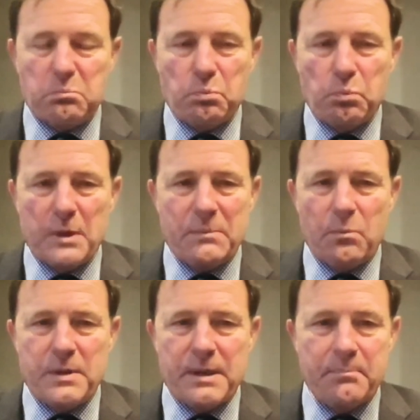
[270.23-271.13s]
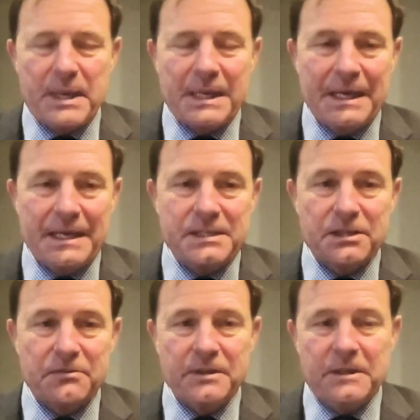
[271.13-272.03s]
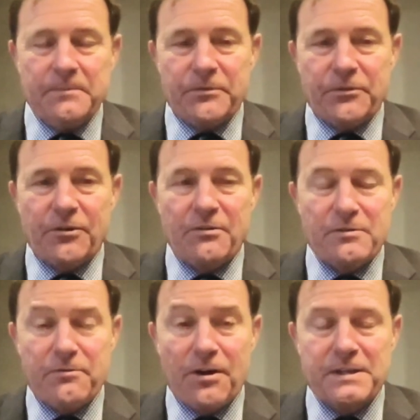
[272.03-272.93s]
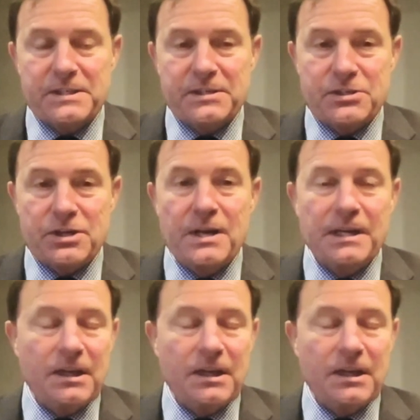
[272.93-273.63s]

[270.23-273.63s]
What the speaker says: with a big hint of sort of advice and training,